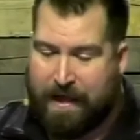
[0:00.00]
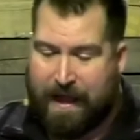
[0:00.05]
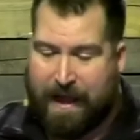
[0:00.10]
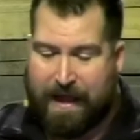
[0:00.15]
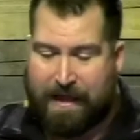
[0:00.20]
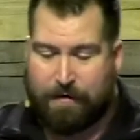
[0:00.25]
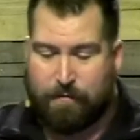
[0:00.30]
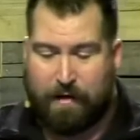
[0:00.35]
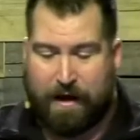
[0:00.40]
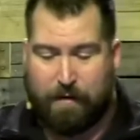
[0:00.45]

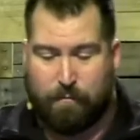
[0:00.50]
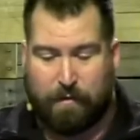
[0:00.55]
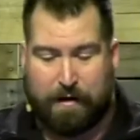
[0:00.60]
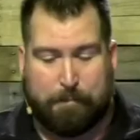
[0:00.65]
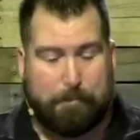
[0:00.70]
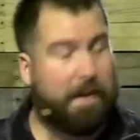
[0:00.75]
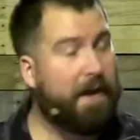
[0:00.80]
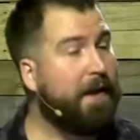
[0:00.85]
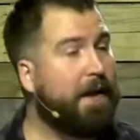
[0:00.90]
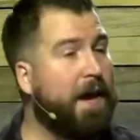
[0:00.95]
And, and we
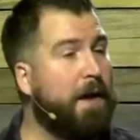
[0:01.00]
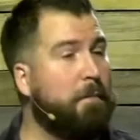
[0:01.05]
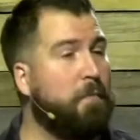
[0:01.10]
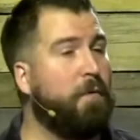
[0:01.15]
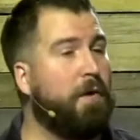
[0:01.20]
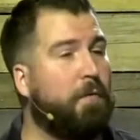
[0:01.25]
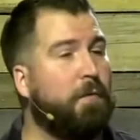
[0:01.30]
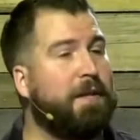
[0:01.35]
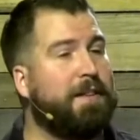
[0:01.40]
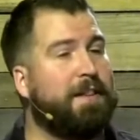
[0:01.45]
pick up
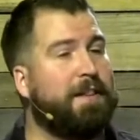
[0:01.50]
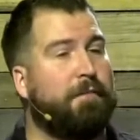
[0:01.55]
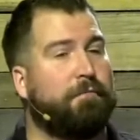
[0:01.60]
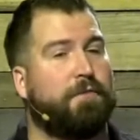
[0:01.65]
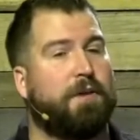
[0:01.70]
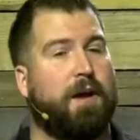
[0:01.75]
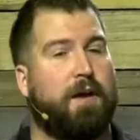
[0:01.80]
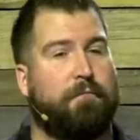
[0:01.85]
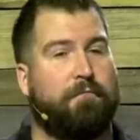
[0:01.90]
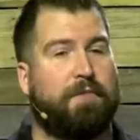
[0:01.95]
where we
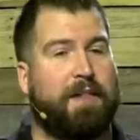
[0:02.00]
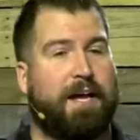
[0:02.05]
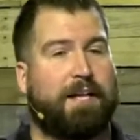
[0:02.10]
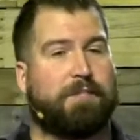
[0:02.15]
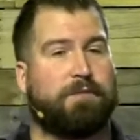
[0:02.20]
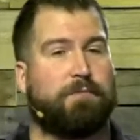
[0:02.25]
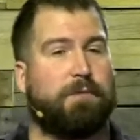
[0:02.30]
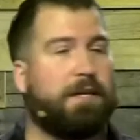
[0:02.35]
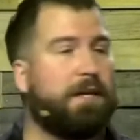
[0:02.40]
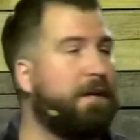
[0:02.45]
left off
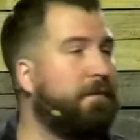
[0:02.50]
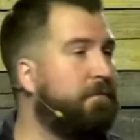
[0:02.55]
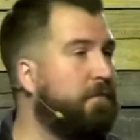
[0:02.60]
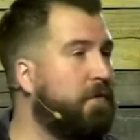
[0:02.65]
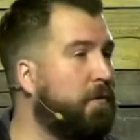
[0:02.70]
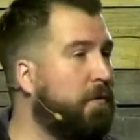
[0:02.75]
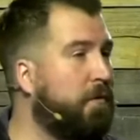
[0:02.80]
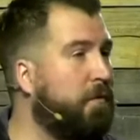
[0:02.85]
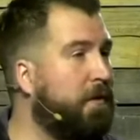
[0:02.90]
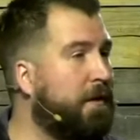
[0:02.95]
last week. If
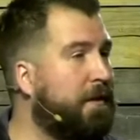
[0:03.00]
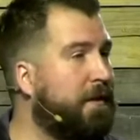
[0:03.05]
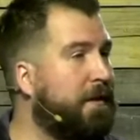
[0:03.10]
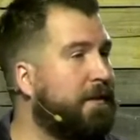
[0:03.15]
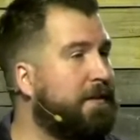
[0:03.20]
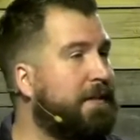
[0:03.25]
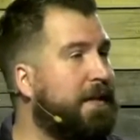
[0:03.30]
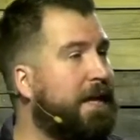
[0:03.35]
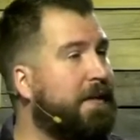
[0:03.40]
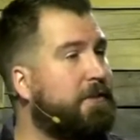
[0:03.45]
you were with
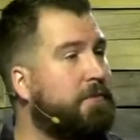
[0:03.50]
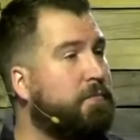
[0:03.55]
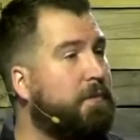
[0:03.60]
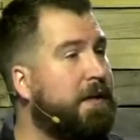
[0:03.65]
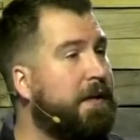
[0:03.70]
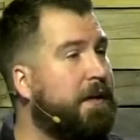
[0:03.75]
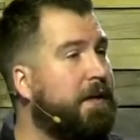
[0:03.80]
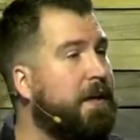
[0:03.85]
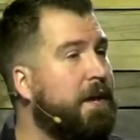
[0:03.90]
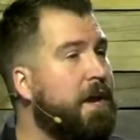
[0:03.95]
us last
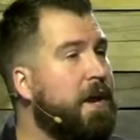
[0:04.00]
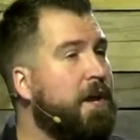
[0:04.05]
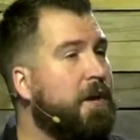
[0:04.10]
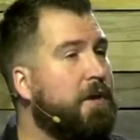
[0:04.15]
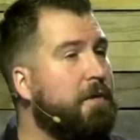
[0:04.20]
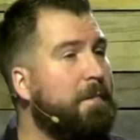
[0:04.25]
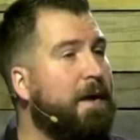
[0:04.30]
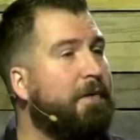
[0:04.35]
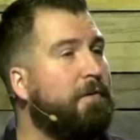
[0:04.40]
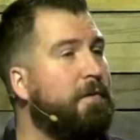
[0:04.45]
week,
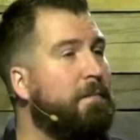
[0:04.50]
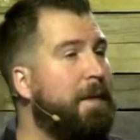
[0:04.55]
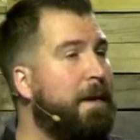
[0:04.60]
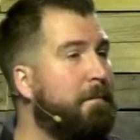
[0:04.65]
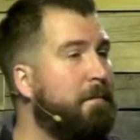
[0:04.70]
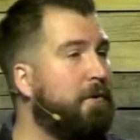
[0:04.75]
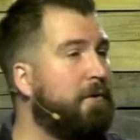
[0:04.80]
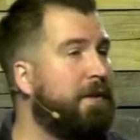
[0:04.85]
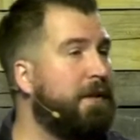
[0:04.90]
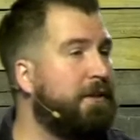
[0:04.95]
you might
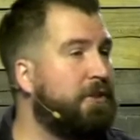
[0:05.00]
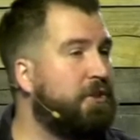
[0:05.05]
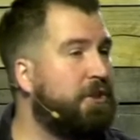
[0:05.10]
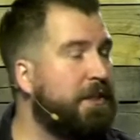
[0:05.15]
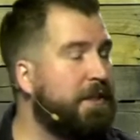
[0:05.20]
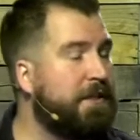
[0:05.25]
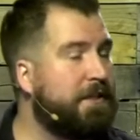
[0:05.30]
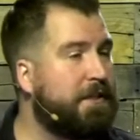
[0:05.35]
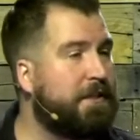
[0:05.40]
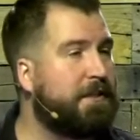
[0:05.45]
remember that
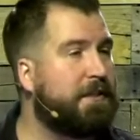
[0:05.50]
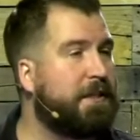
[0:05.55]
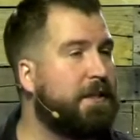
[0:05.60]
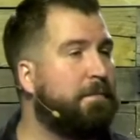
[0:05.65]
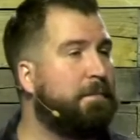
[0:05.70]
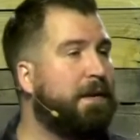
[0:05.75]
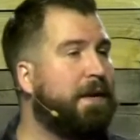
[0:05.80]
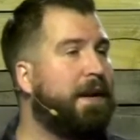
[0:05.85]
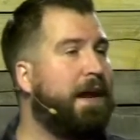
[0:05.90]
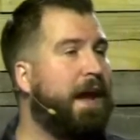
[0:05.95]
Jesus
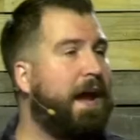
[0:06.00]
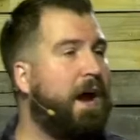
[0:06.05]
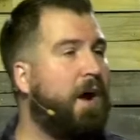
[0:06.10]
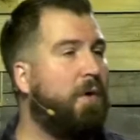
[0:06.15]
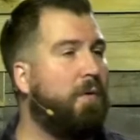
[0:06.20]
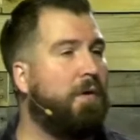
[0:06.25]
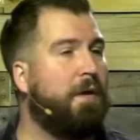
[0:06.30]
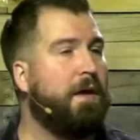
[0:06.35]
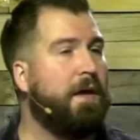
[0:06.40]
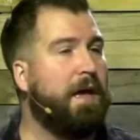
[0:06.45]
had been
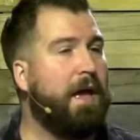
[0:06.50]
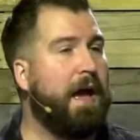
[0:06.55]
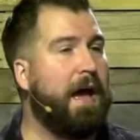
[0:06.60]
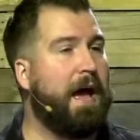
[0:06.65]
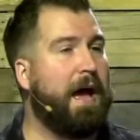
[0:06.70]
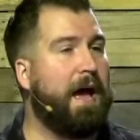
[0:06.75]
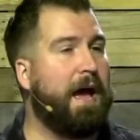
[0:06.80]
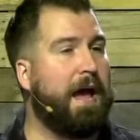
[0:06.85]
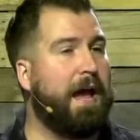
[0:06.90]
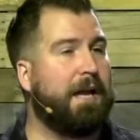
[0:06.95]
out
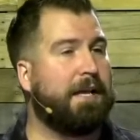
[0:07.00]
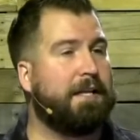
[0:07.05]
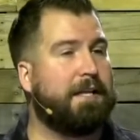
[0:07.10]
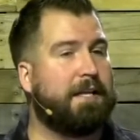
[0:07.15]
uh, and